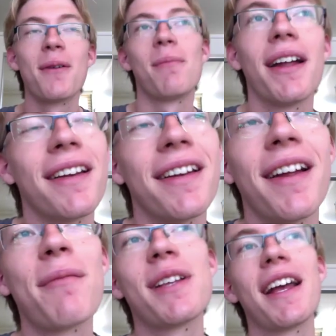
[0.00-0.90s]
But
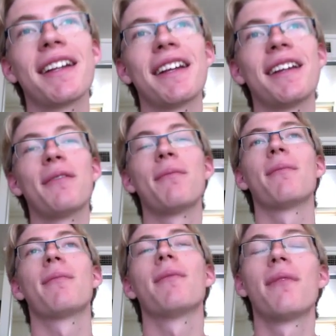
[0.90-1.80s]
I'm saying that
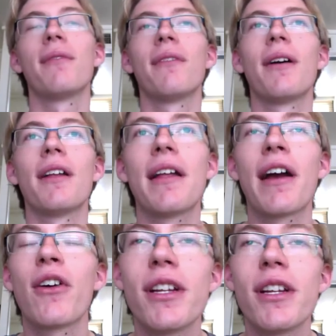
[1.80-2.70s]
a
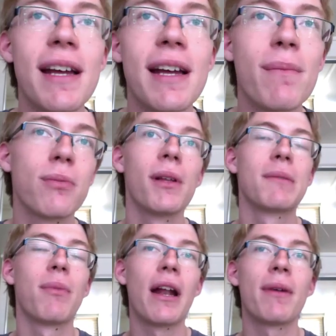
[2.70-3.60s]
good example is probably
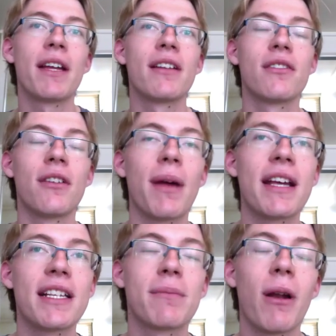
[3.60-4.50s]
Spider-Man,
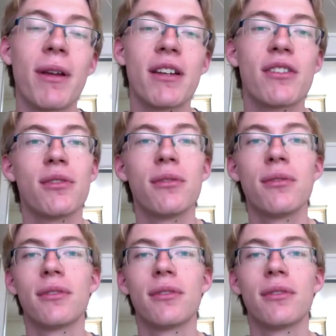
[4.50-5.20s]
Amazing Spider-Man 2.